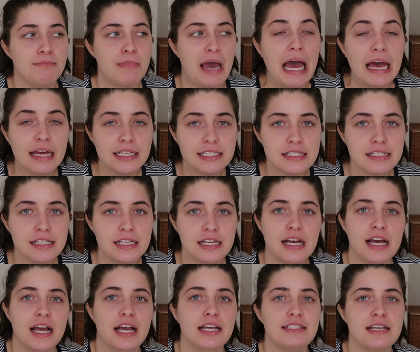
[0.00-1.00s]
matte,
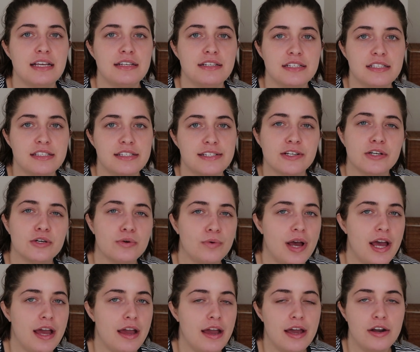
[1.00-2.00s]
I tend to steer
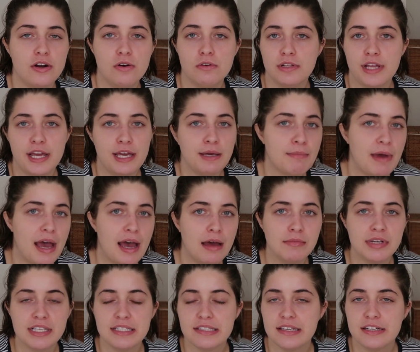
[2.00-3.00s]
away. I don't like
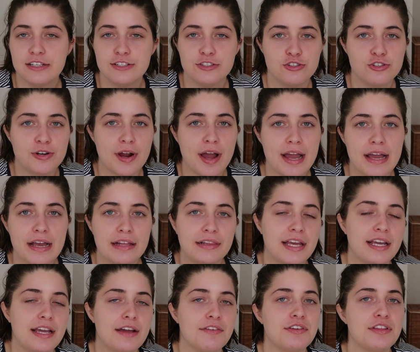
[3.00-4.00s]
matte. My skin is dry. I
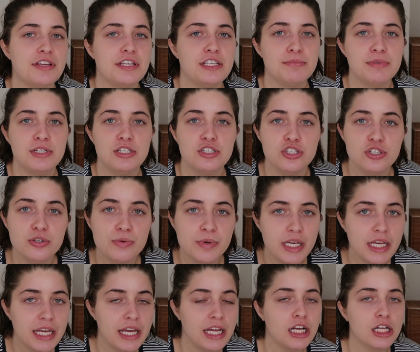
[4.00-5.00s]
like everything to be
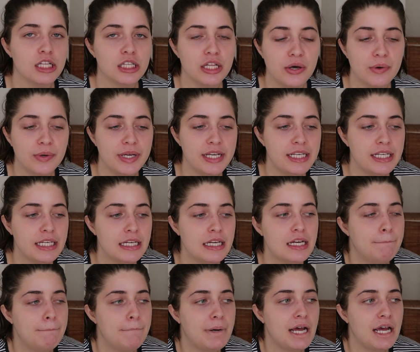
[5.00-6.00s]
dewy and glowy.
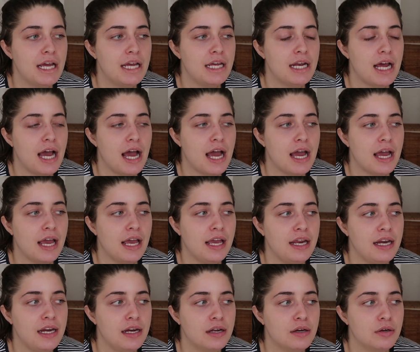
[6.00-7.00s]
But
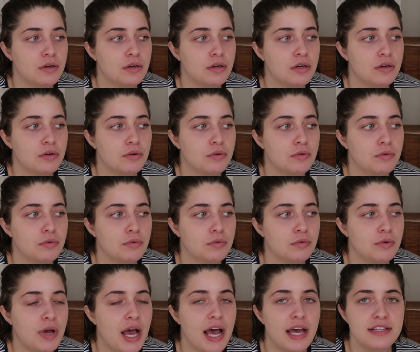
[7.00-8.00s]
I
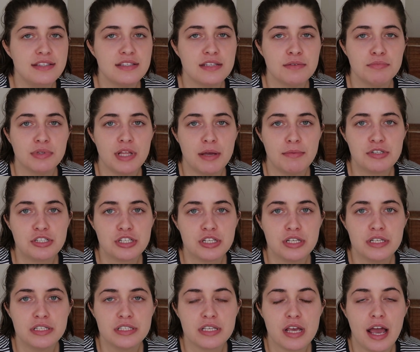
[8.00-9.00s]
had some
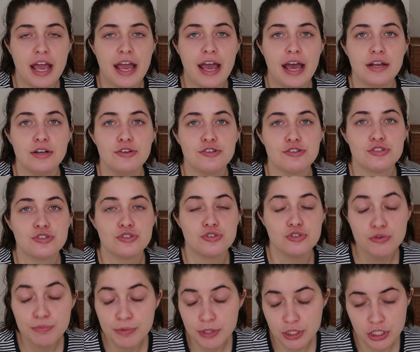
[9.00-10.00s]
blemishes. I had
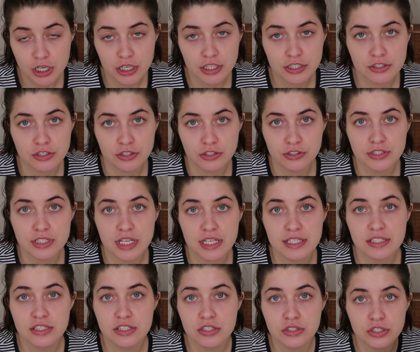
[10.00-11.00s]
super dark circles. I
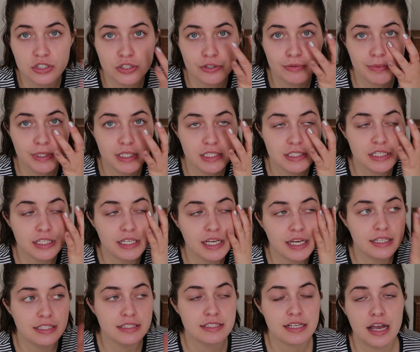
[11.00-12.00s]
still do, because
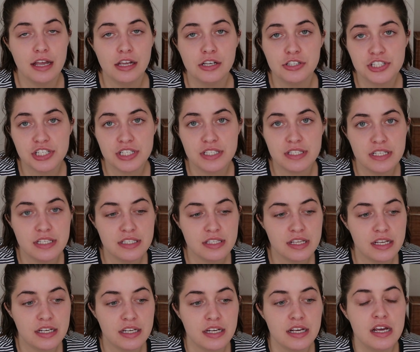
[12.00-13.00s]
again, it's allergy
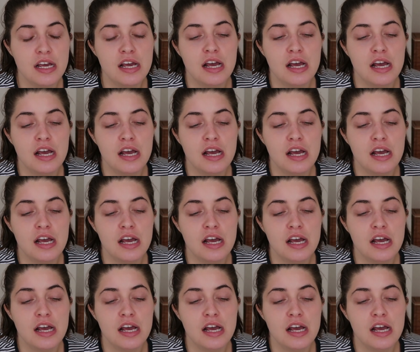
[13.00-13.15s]
season.